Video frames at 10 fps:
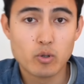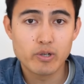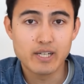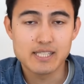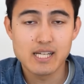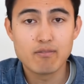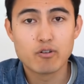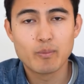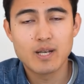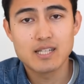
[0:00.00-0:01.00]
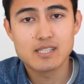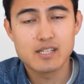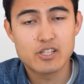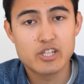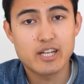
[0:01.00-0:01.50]
more on Excel formulas,
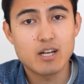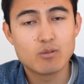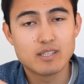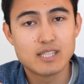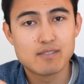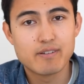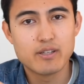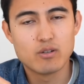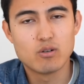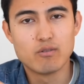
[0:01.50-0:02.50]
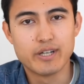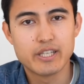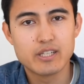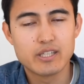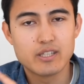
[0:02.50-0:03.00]
check out this video over
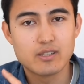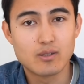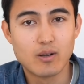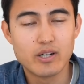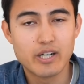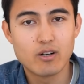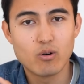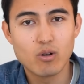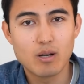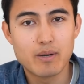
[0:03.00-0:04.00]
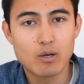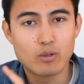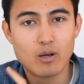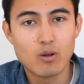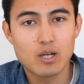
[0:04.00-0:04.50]
here to learn all
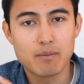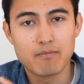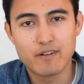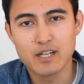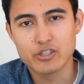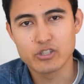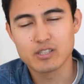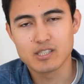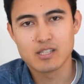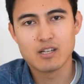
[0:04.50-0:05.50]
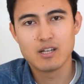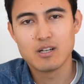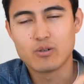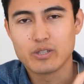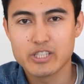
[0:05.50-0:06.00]
about lookup functions,
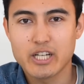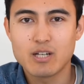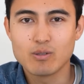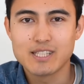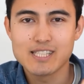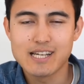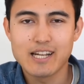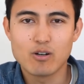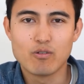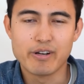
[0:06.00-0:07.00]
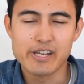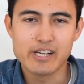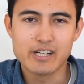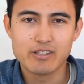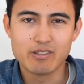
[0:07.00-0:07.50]
or check out this link over
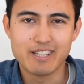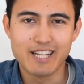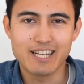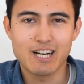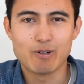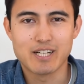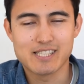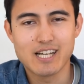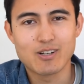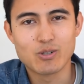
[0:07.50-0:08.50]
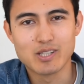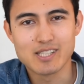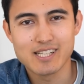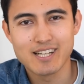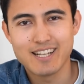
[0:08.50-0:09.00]
here to take our Excel
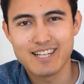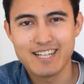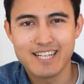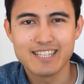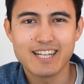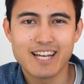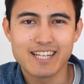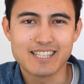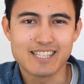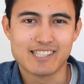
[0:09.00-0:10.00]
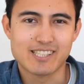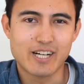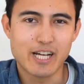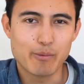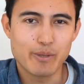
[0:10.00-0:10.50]
course. Hit that like and that
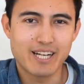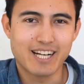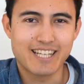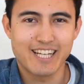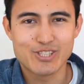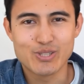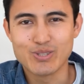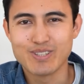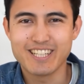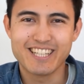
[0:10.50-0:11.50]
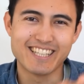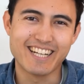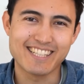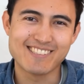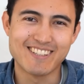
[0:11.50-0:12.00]
subscribe, and I'll catch you in the next